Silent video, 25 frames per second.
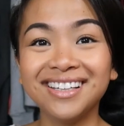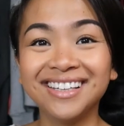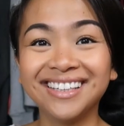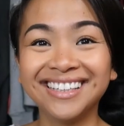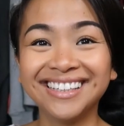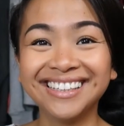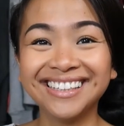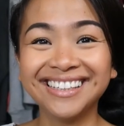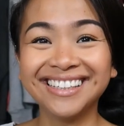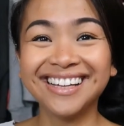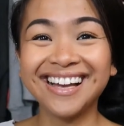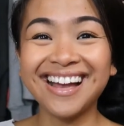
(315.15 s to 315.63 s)

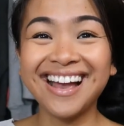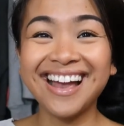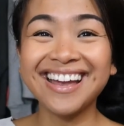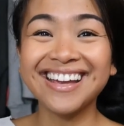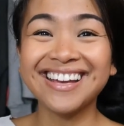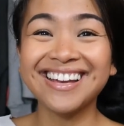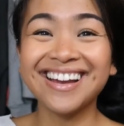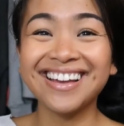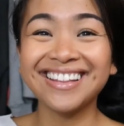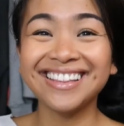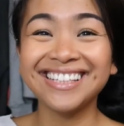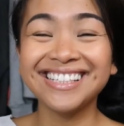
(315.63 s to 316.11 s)
I
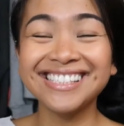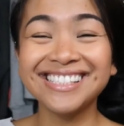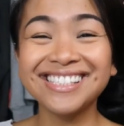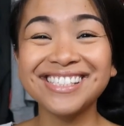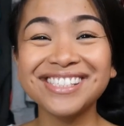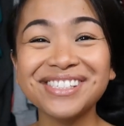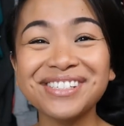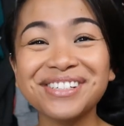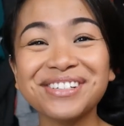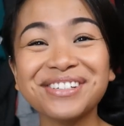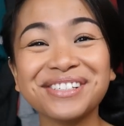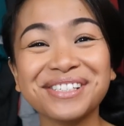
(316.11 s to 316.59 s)
got this
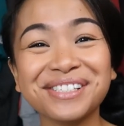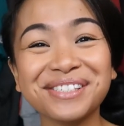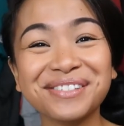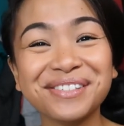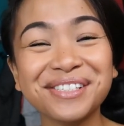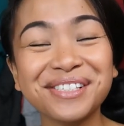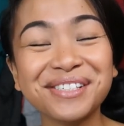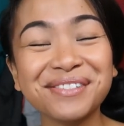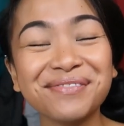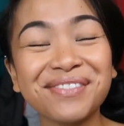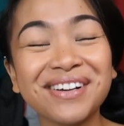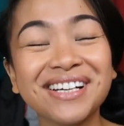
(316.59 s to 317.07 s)
as a
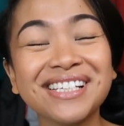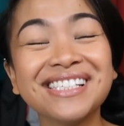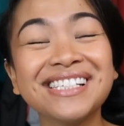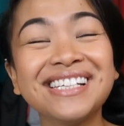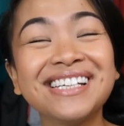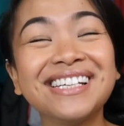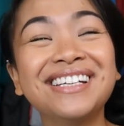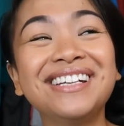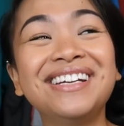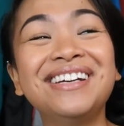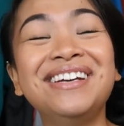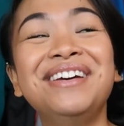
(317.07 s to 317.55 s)
Christmas
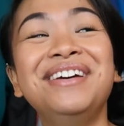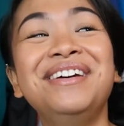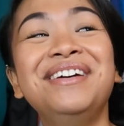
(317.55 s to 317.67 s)
present